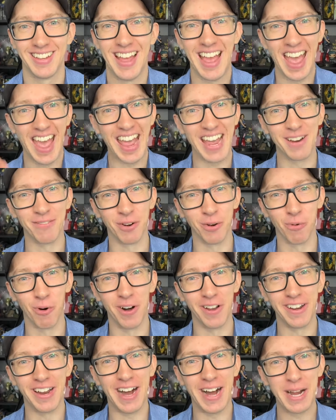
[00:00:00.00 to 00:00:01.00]
Hey
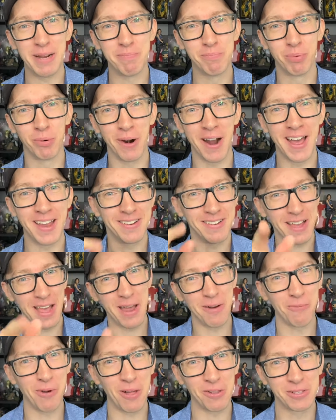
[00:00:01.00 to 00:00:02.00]
everyone, I'm Brett,
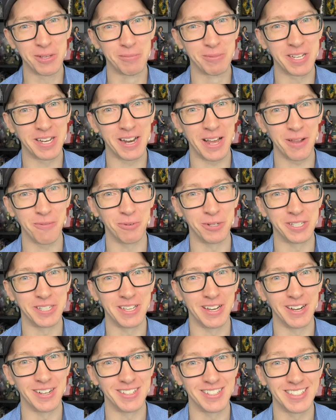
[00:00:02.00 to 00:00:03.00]
and welcome to Nightwood
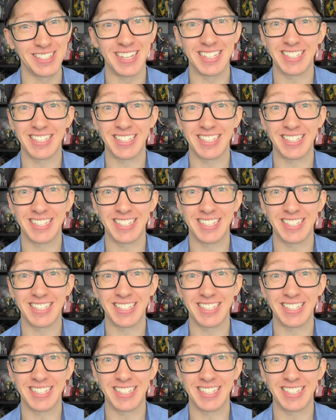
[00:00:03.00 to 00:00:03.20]
Guns.